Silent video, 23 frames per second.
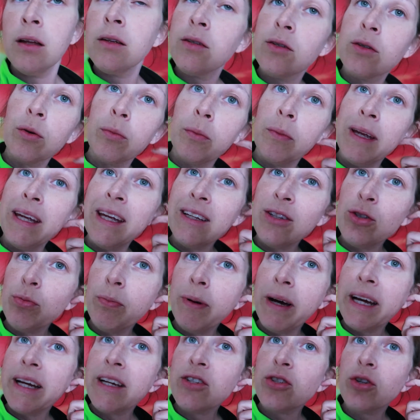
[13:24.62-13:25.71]
So me and
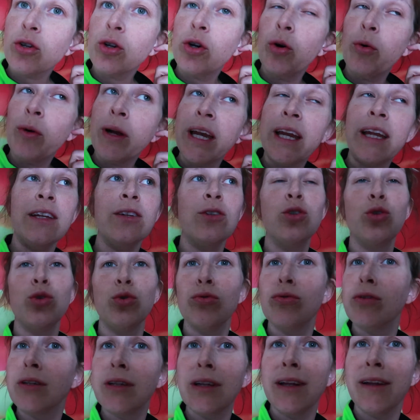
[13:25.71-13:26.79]
Tobias are going
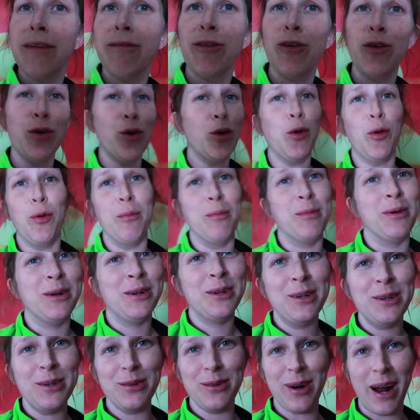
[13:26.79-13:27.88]
into the delivery
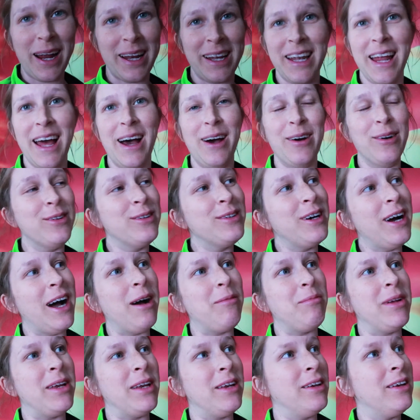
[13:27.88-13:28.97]
room right now.
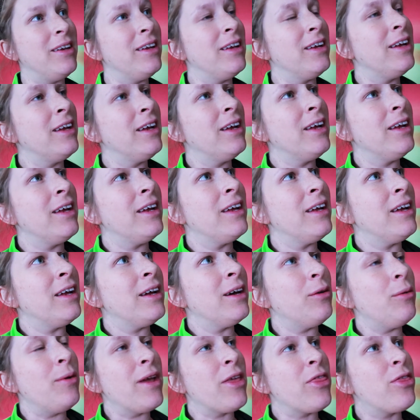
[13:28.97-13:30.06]
I'm in
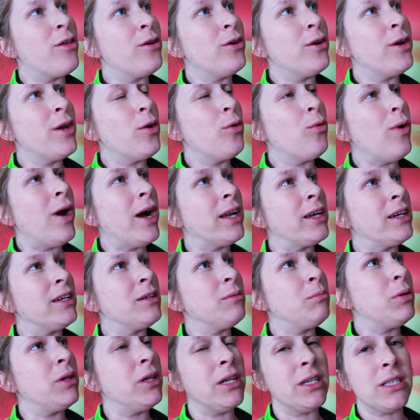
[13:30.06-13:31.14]
week
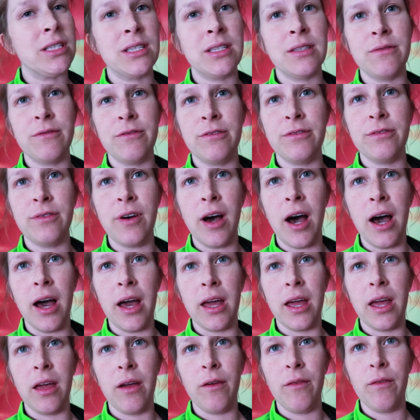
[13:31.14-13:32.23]
31 plus
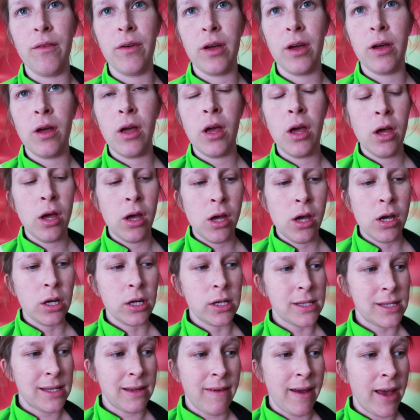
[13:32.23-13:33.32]
5.
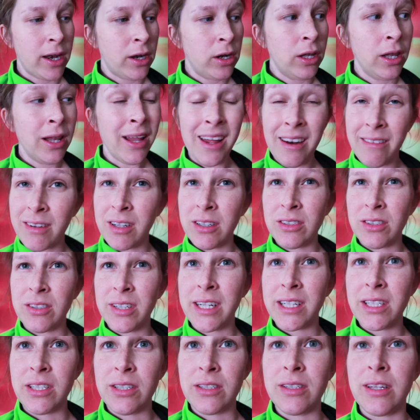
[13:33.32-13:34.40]
Because I've had a lot of
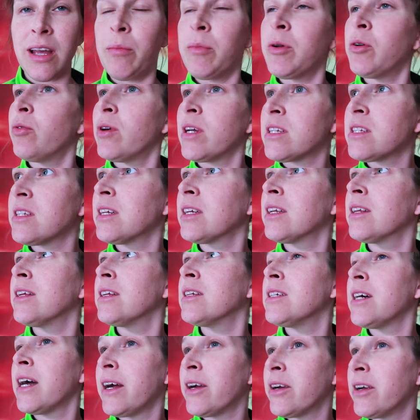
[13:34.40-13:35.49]
contractions. I've been resting the
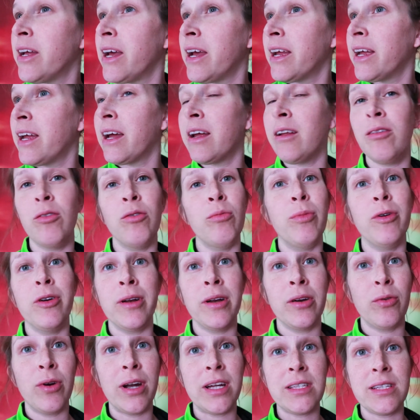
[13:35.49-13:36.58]
entire day. I've
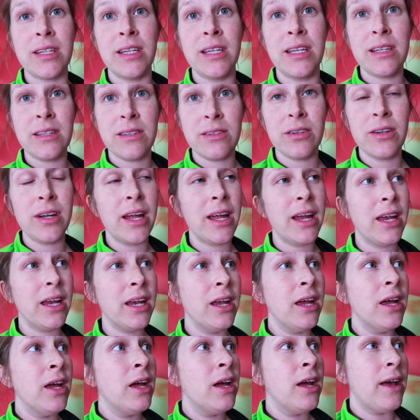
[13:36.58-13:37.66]
been resting yesterday
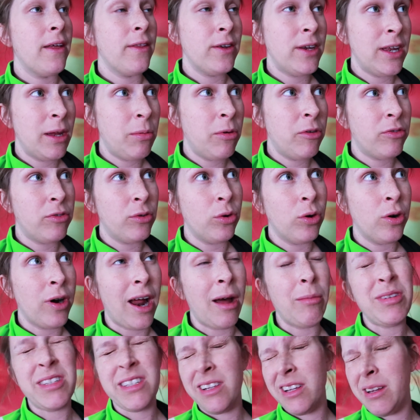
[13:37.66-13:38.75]
and the day before.
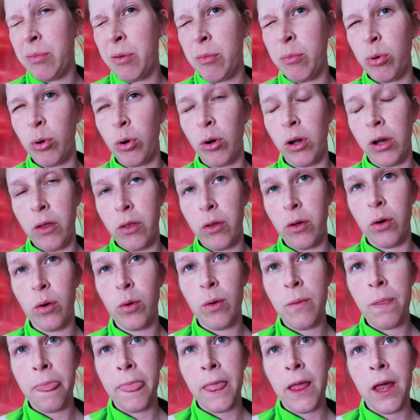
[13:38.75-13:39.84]
I've been sleeping poorly though.